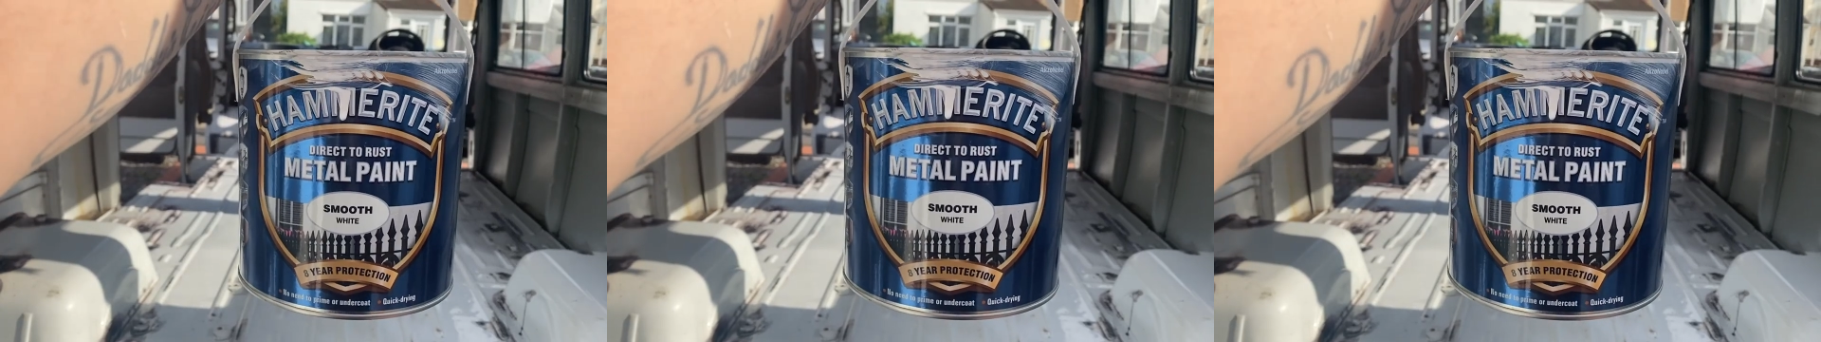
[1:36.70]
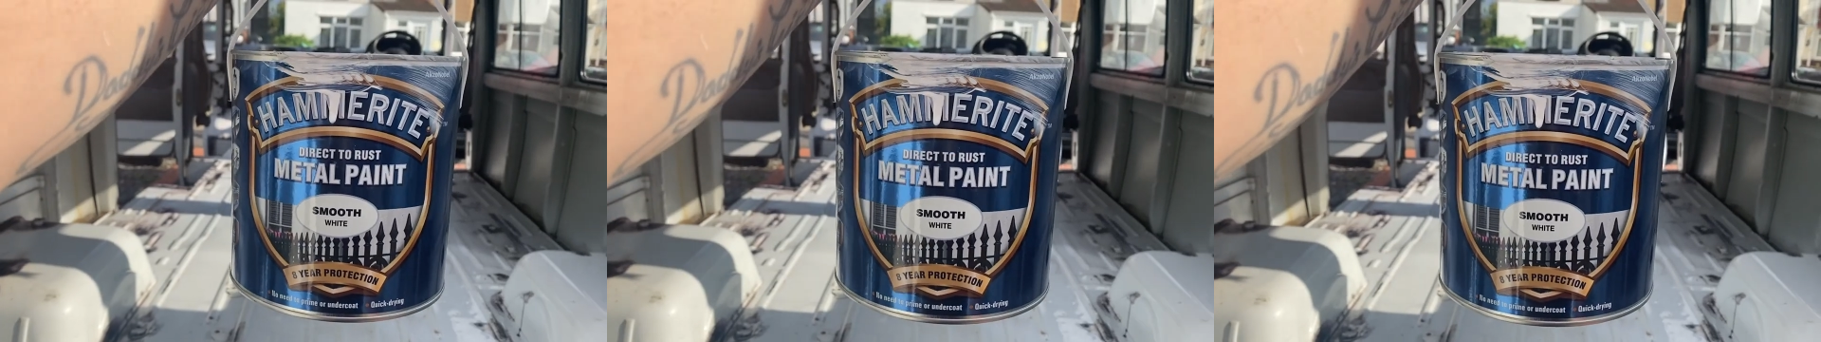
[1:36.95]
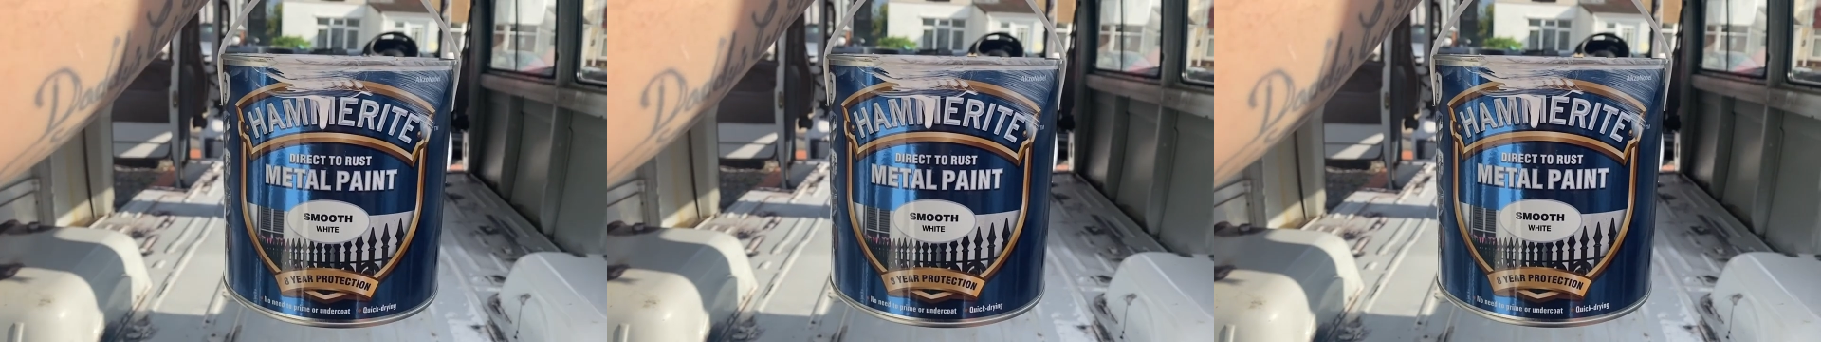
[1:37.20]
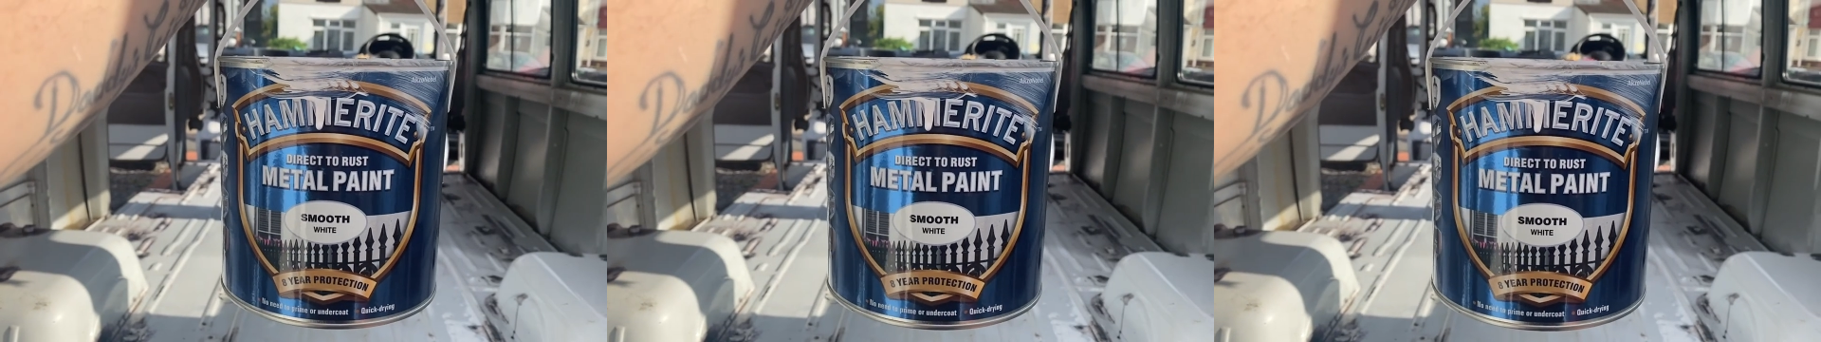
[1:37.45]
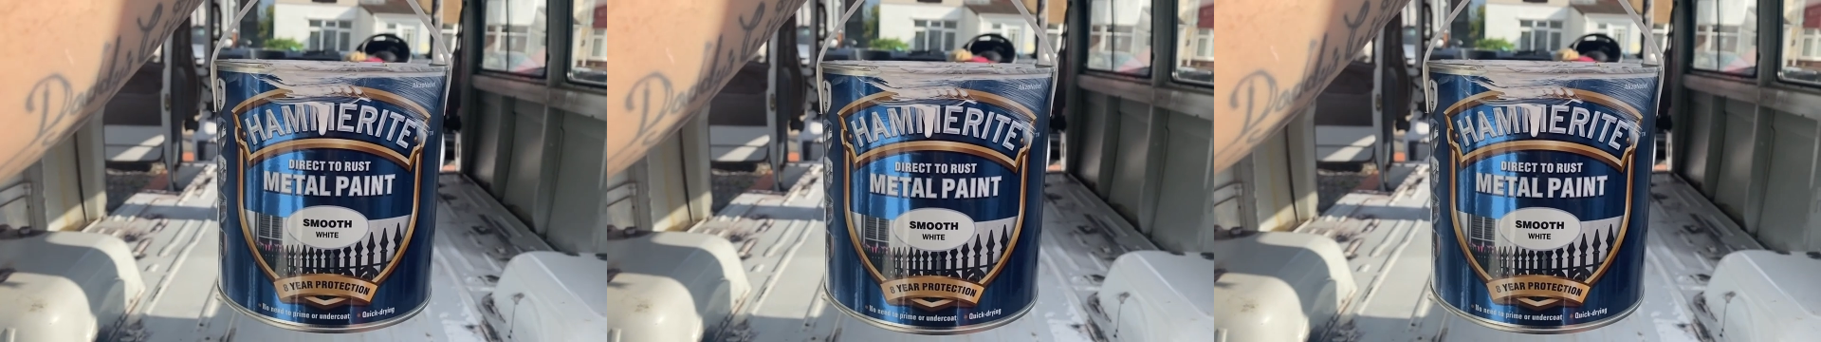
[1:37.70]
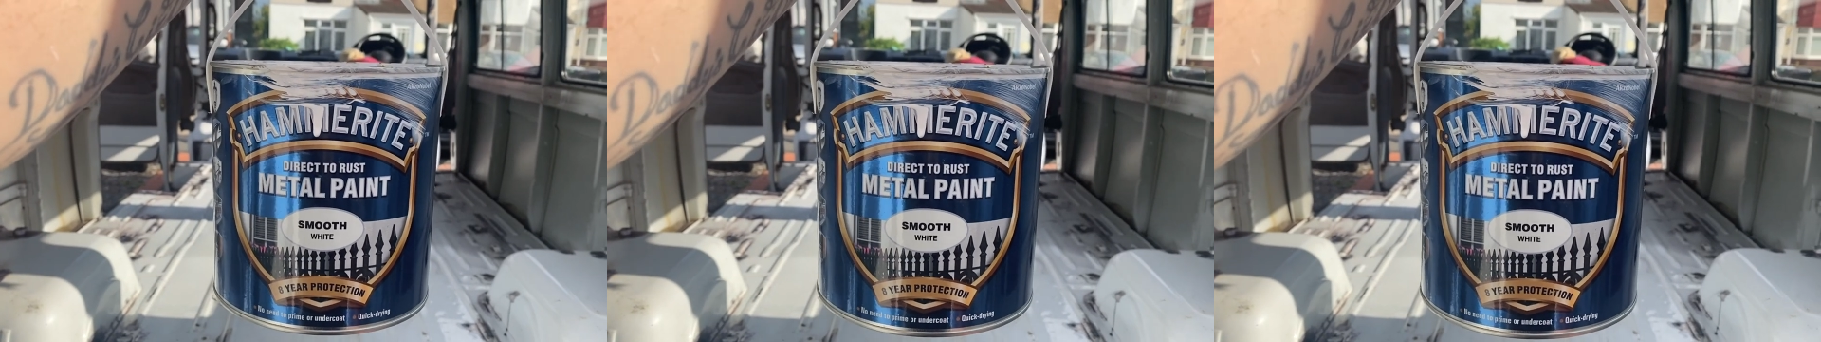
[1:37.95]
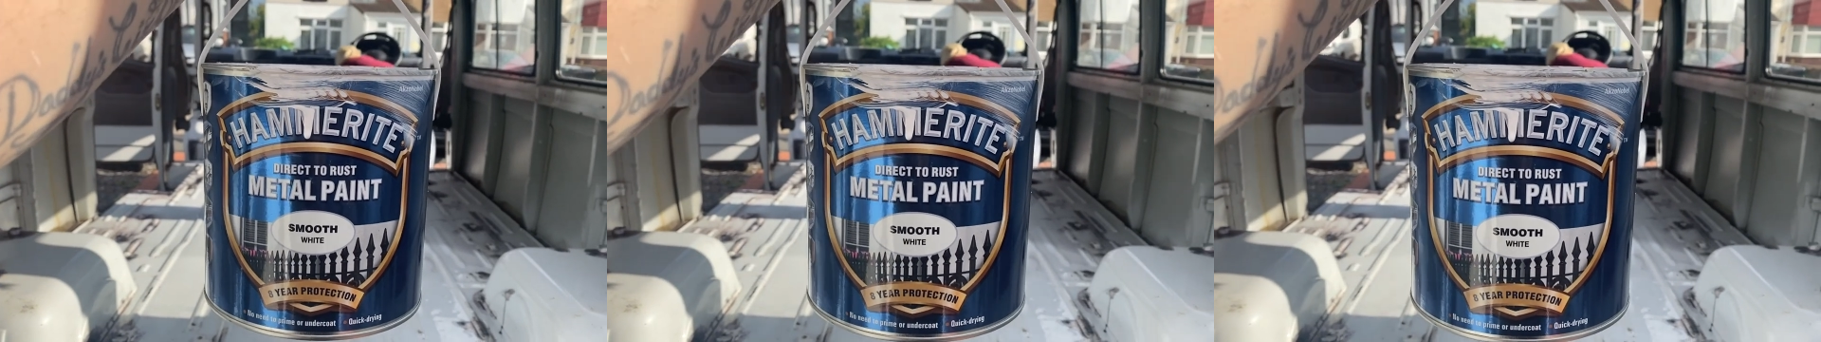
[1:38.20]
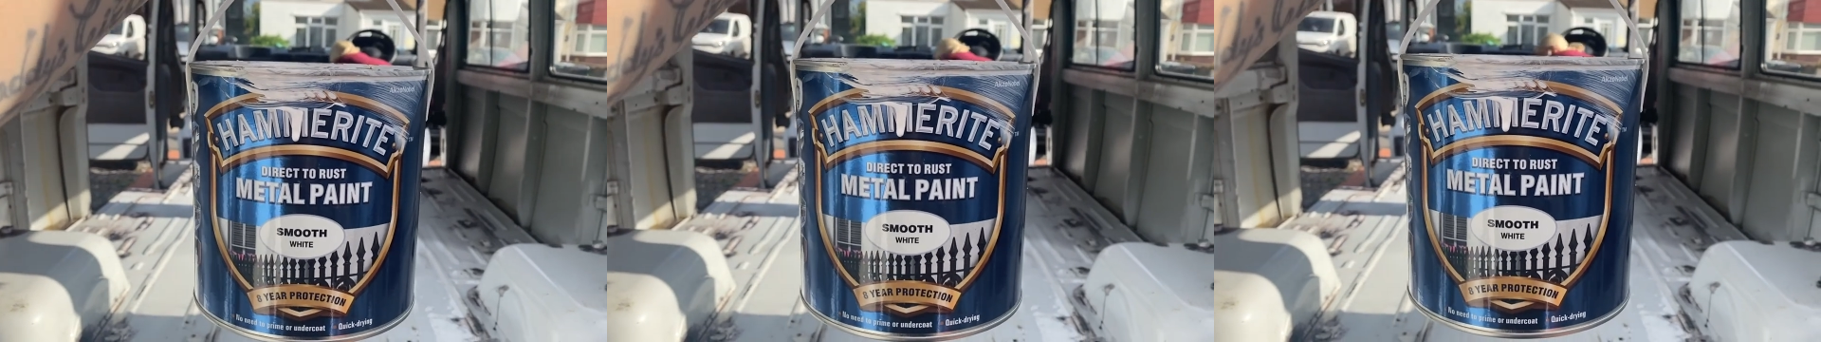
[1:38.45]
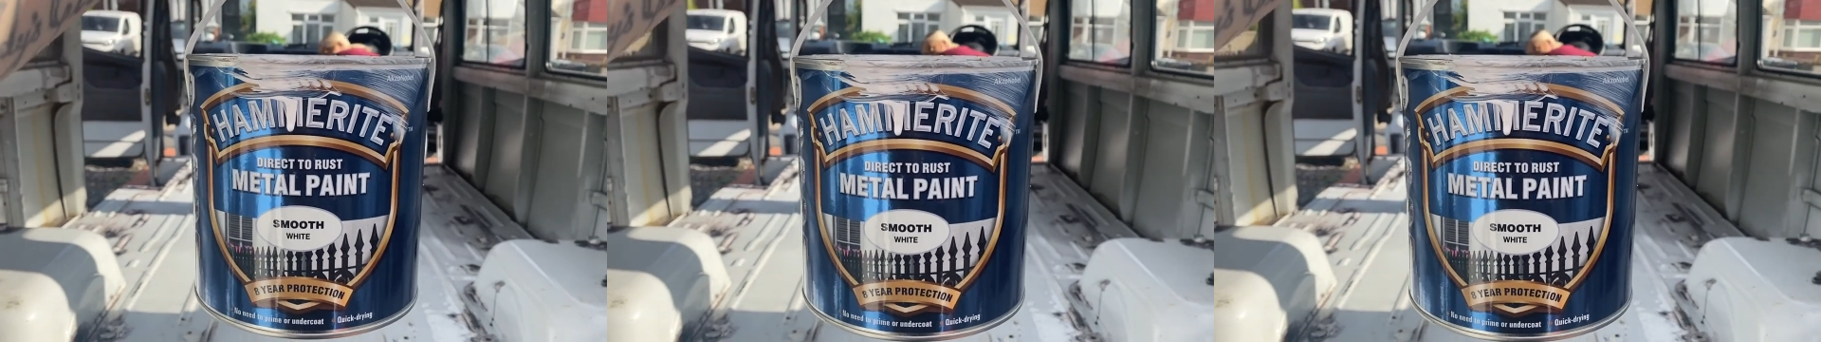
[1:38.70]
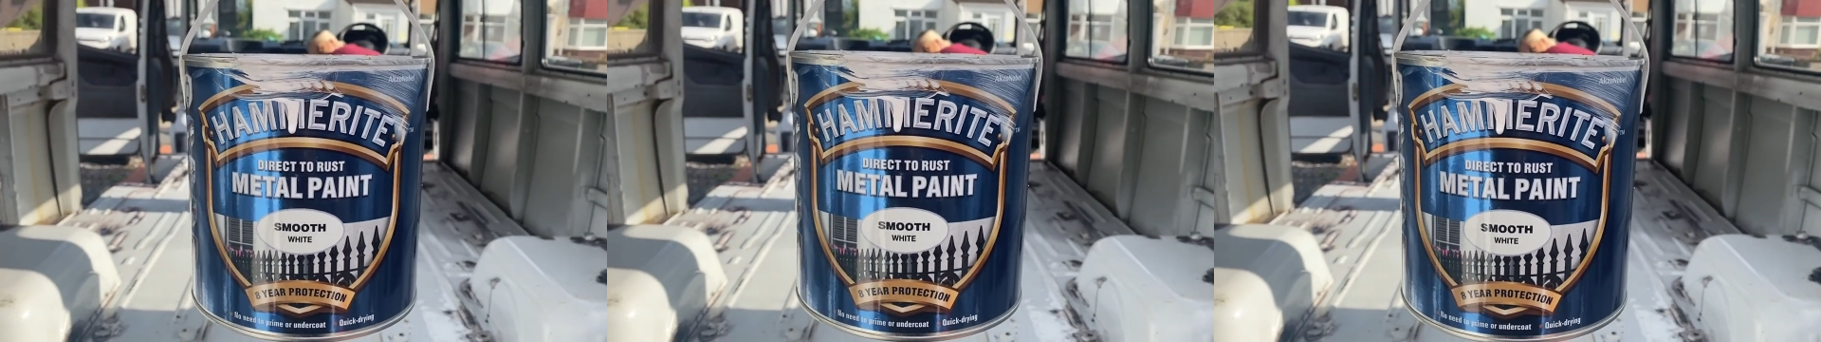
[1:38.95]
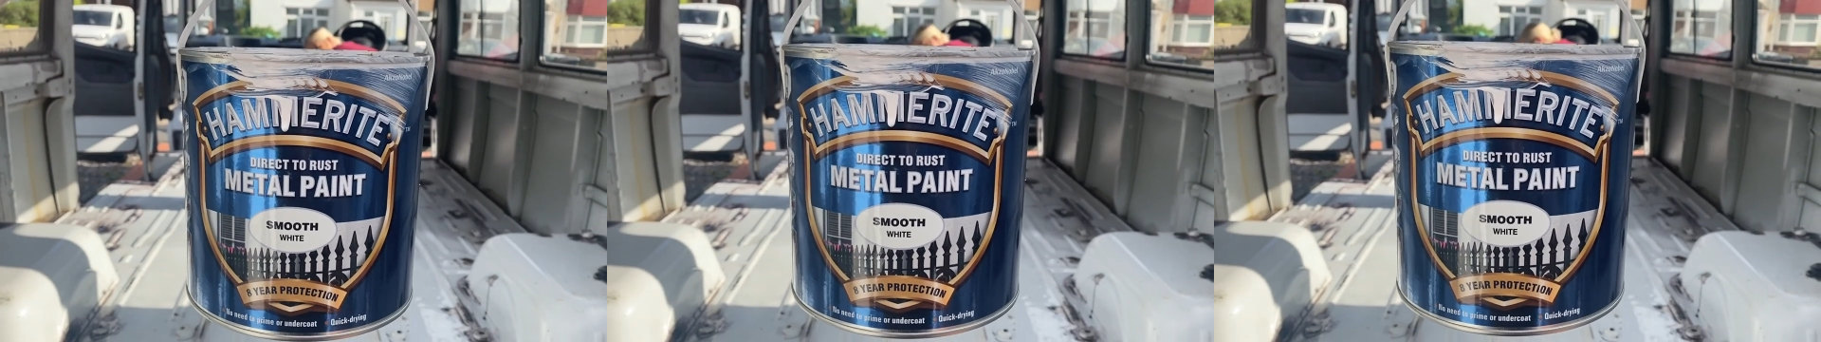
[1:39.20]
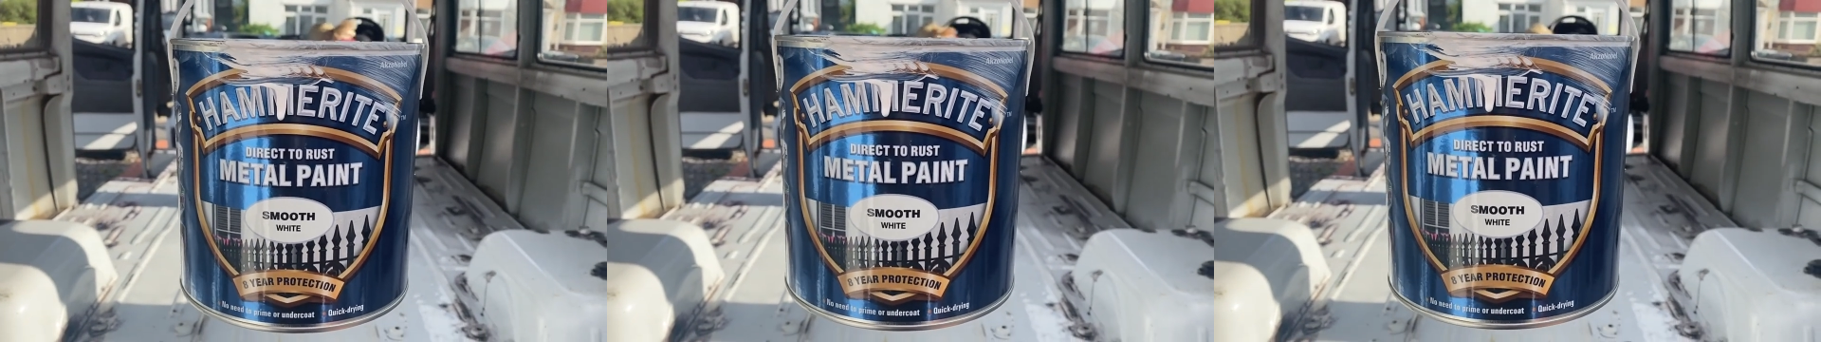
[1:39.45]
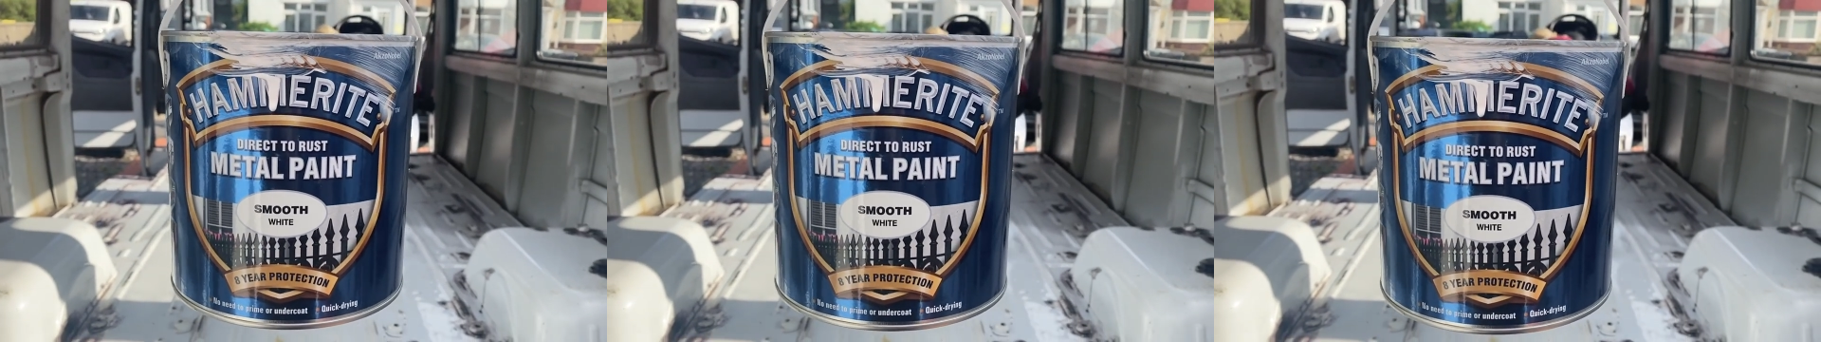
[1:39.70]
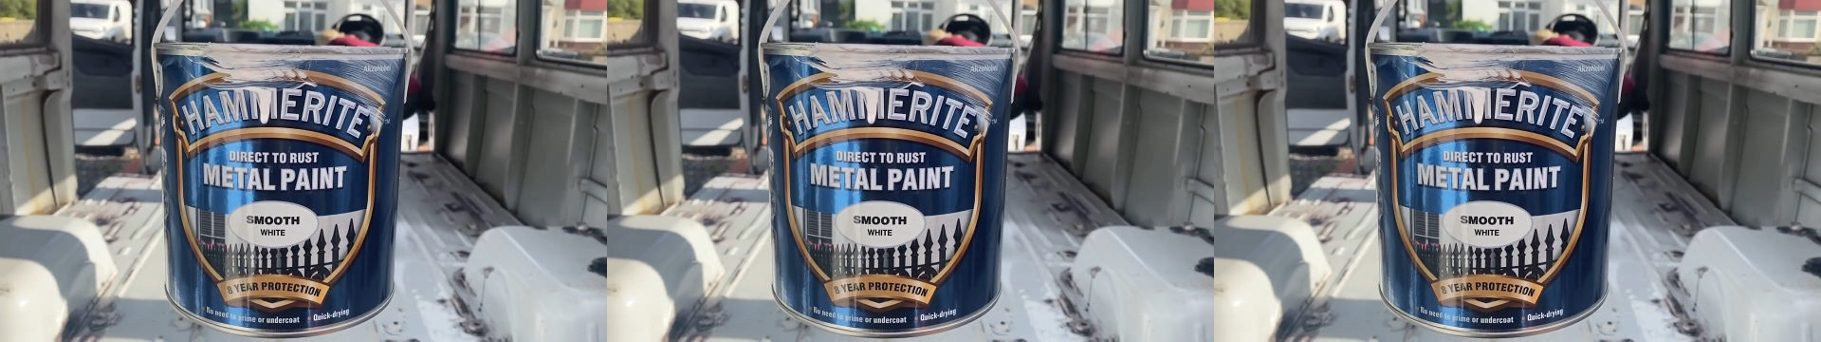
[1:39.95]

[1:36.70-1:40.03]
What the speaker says: (no speaker visible)